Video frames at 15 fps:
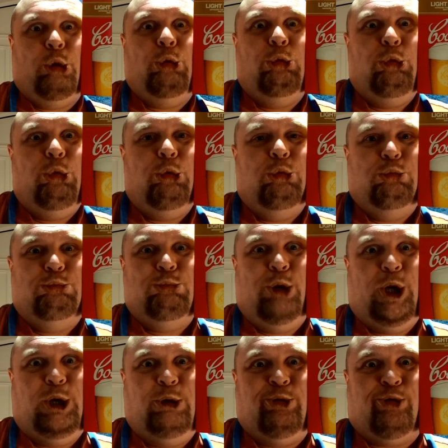Oh,
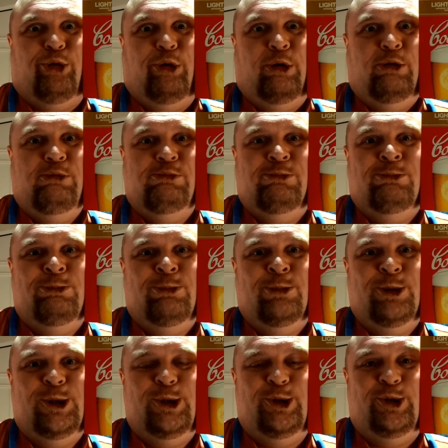matron,
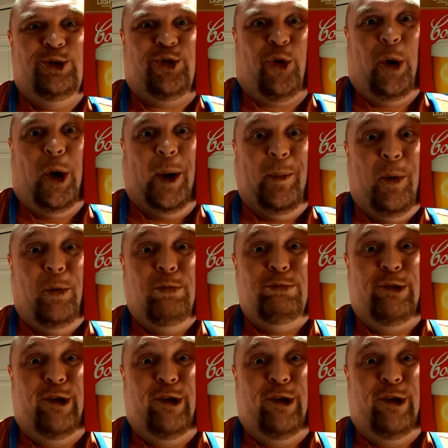Dry malt